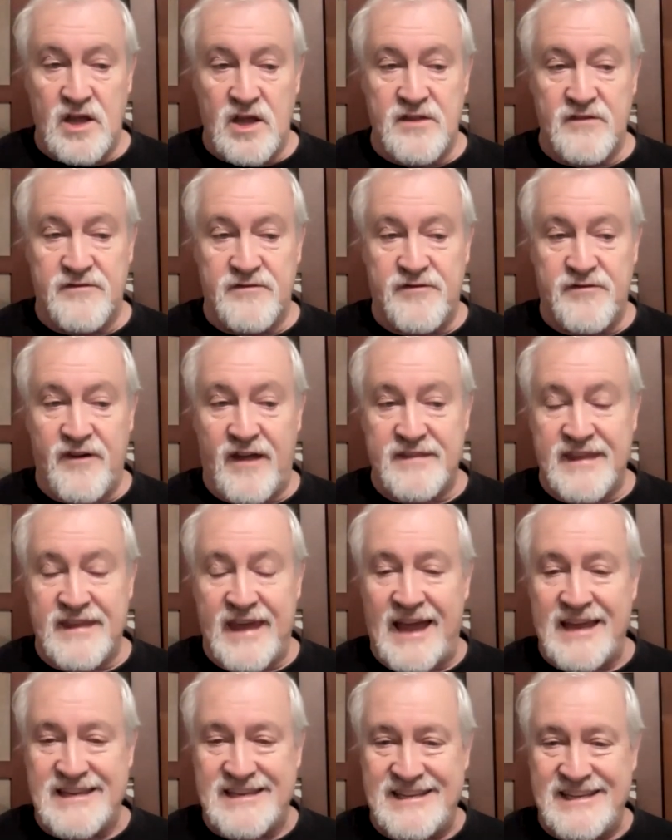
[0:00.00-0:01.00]
the
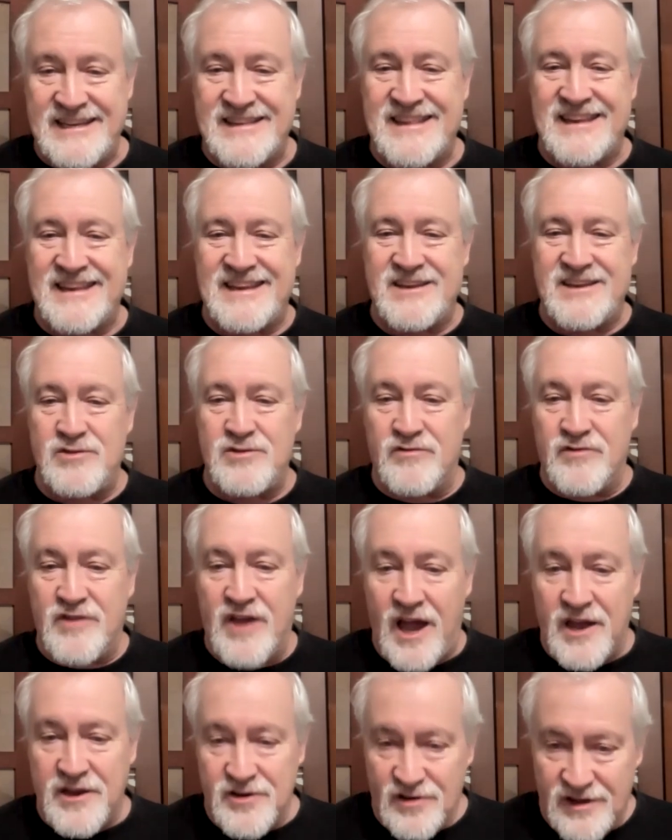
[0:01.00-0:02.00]
the idea that you've
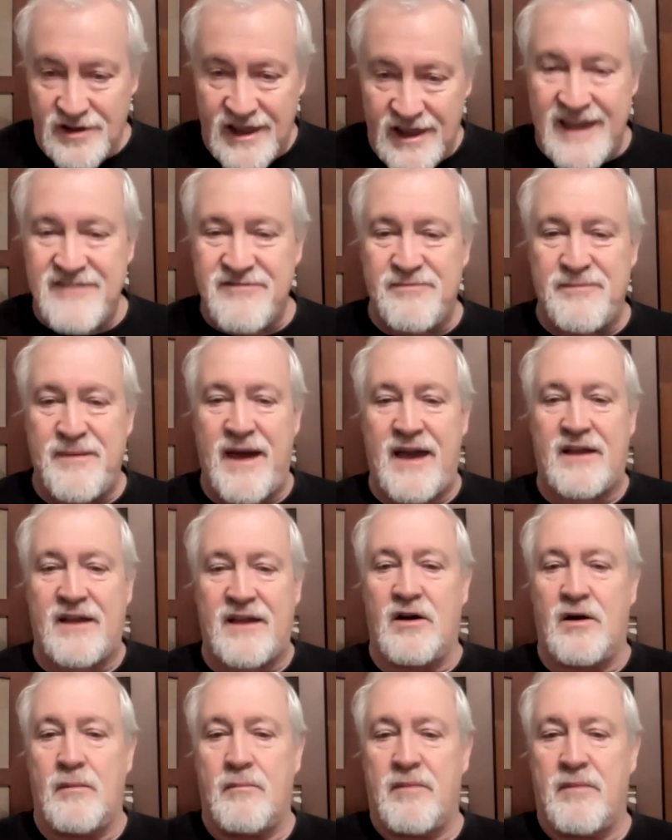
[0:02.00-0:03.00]
got your life
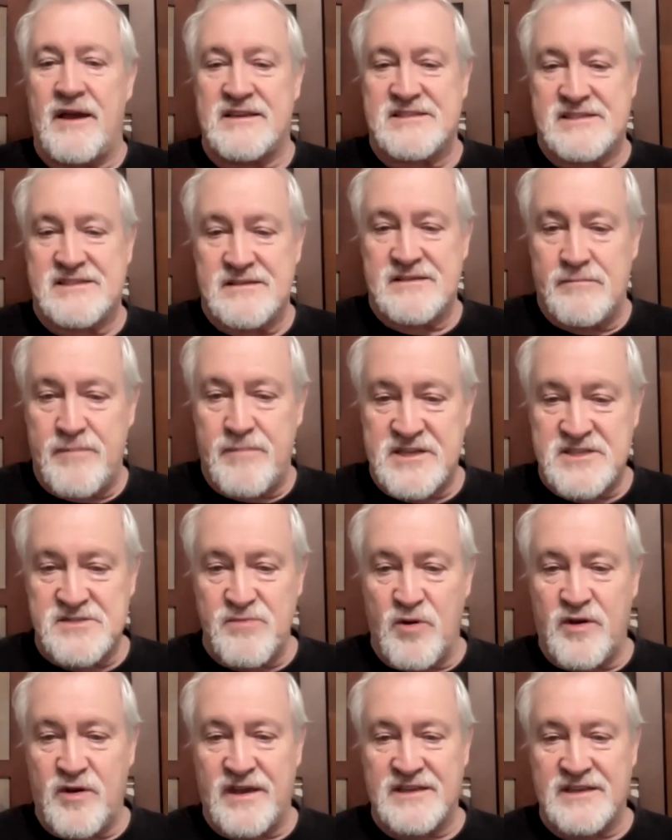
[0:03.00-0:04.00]
back by by
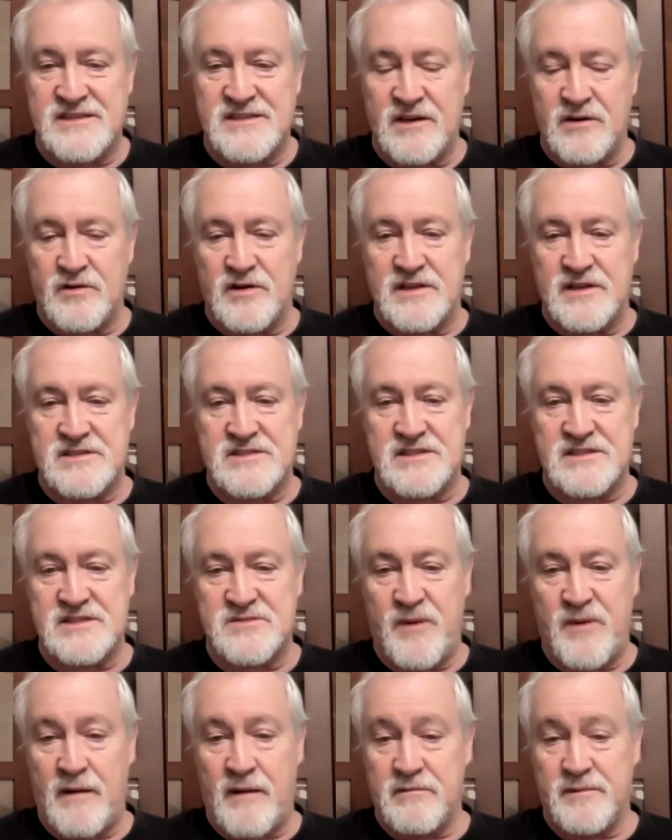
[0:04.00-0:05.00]
smoking cigarettes
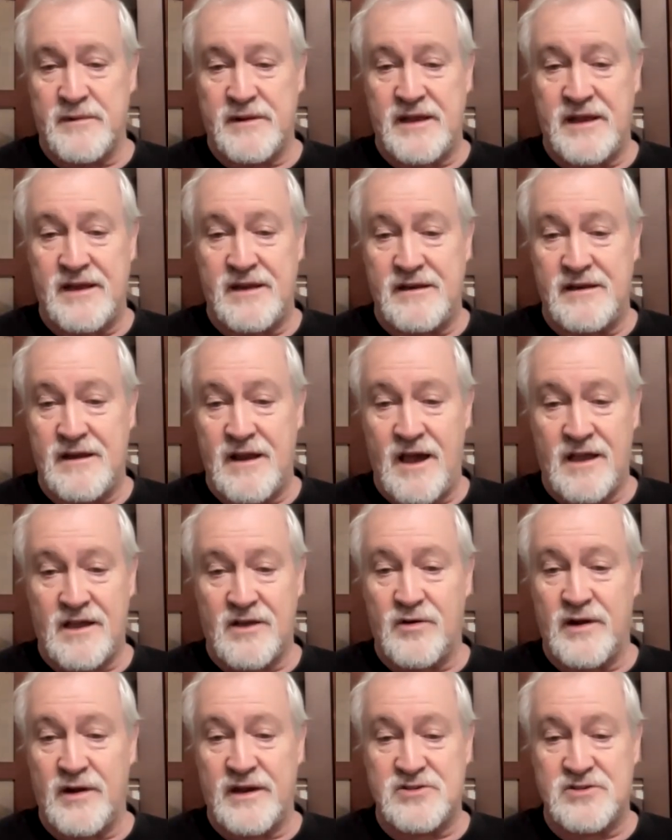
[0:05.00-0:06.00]
is probably
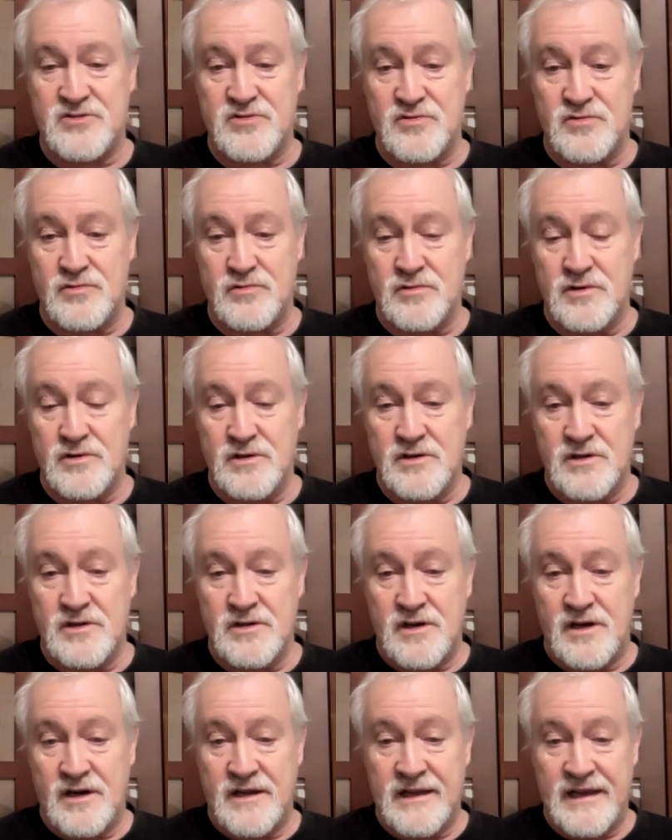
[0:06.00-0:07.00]
not going to
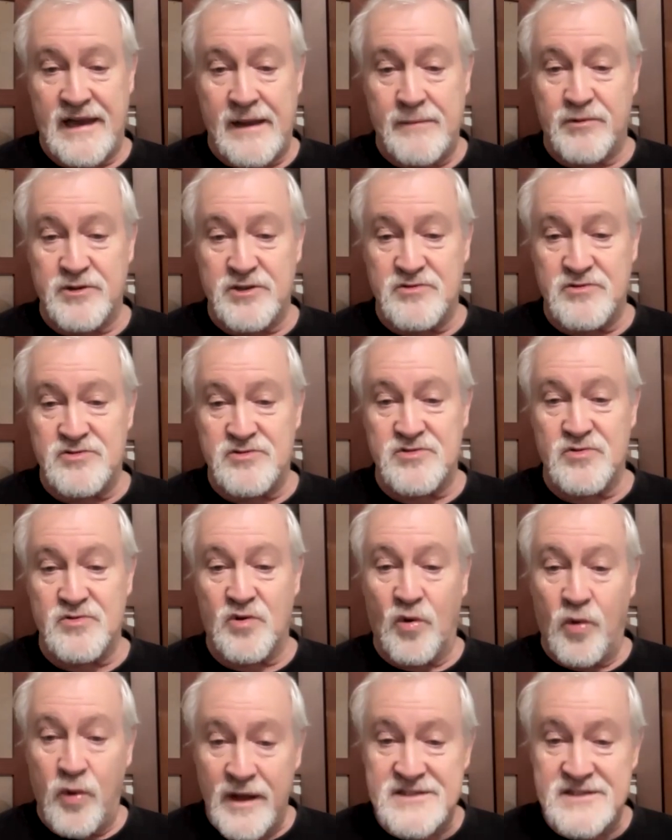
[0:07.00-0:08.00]
enable you to
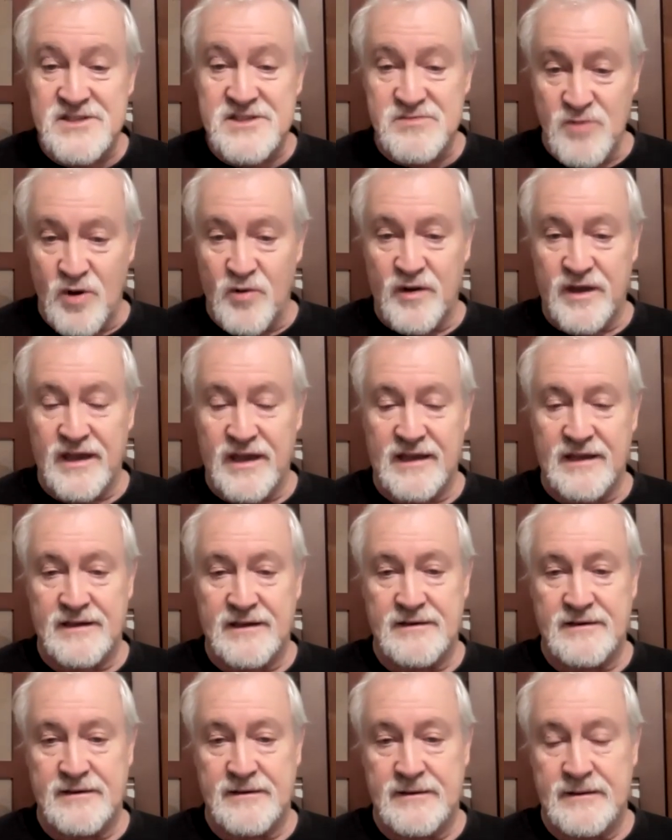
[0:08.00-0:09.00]
quit smoking
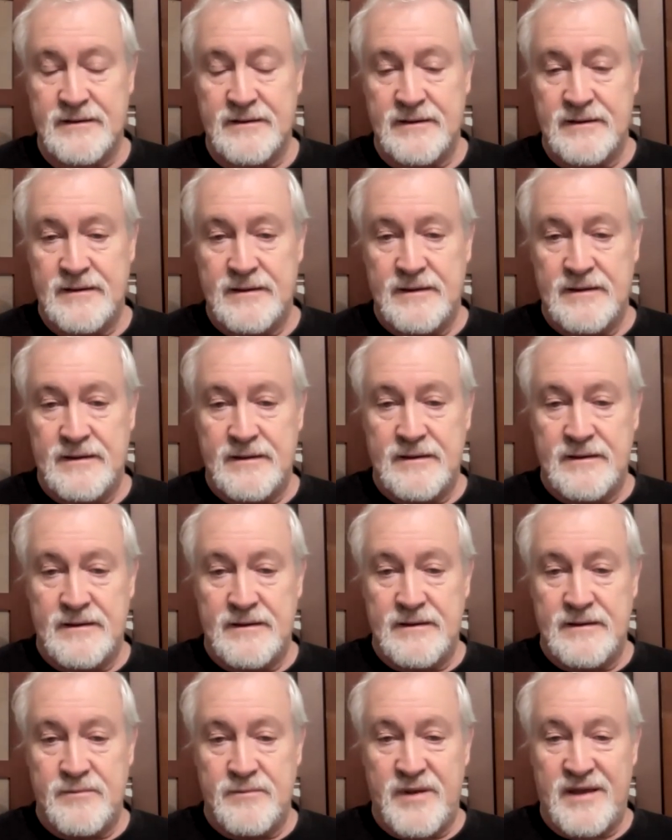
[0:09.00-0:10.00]

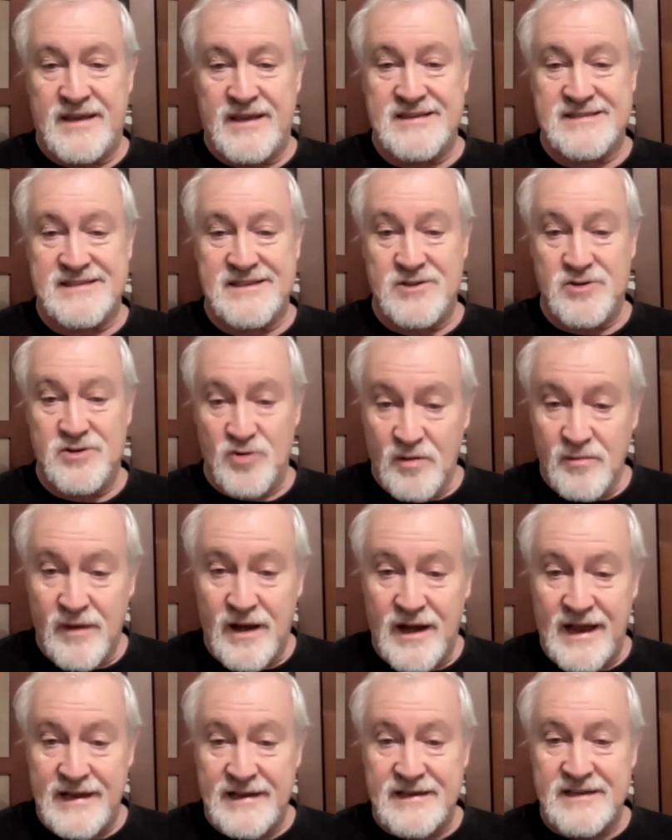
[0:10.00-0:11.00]
because in your
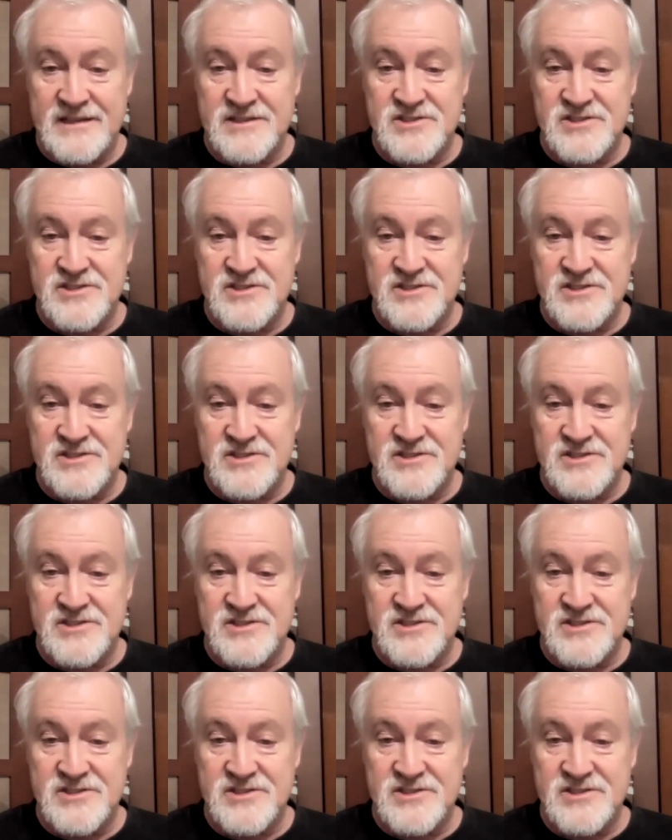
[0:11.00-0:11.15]
mind